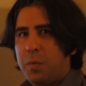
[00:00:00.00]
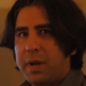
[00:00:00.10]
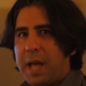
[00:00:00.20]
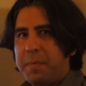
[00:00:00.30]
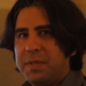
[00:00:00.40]

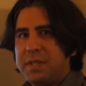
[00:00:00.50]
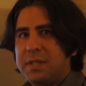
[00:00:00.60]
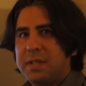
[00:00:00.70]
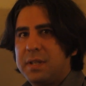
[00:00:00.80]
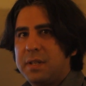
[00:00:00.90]
What happens
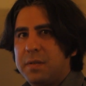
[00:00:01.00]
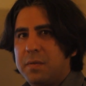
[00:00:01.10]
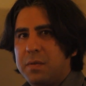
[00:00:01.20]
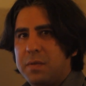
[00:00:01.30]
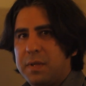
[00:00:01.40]
is the
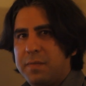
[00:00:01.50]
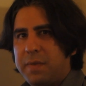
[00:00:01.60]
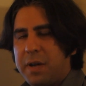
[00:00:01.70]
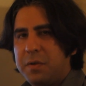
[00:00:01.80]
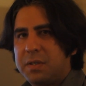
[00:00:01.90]

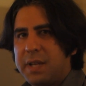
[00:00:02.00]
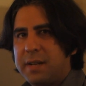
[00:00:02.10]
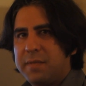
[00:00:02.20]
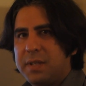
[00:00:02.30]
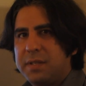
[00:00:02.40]
Vanu
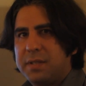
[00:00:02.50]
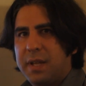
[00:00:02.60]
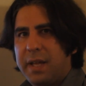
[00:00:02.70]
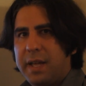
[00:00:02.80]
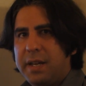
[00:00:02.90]
side of this,
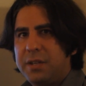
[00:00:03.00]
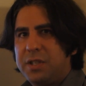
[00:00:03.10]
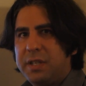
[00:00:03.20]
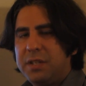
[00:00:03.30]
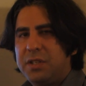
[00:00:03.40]

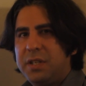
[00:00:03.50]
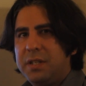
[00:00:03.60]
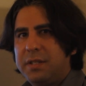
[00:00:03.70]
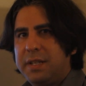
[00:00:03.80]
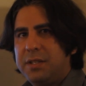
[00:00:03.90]
NNG and
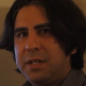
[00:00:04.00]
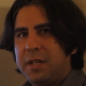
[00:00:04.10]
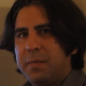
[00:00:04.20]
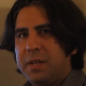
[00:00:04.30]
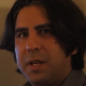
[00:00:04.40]

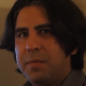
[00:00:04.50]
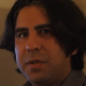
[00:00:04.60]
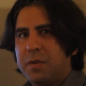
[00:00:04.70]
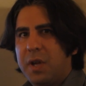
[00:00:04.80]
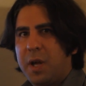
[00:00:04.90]

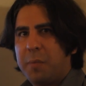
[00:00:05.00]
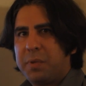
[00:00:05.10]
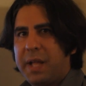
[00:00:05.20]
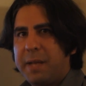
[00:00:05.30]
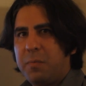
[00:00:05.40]
TGWW,
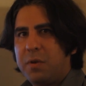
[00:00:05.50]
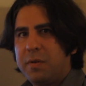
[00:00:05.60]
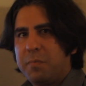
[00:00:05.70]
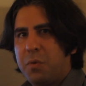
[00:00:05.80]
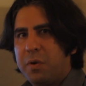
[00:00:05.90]
plan
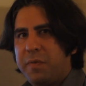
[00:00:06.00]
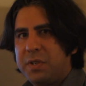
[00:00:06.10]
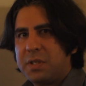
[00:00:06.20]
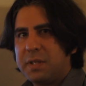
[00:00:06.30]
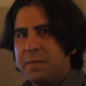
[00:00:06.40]
more
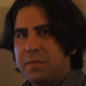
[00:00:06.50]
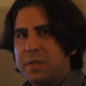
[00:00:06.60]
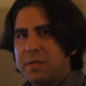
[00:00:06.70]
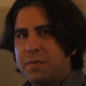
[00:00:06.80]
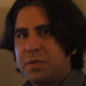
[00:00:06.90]
efficiently for
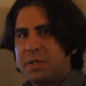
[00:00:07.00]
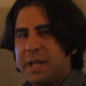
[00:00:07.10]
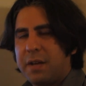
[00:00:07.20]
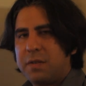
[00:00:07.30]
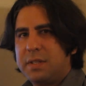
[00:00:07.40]
this first
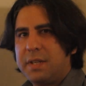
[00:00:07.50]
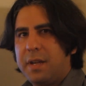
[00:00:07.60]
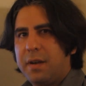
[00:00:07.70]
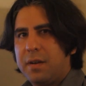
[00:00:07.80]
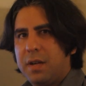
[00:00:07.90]
encounter in
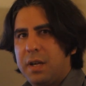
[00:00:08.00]
the air.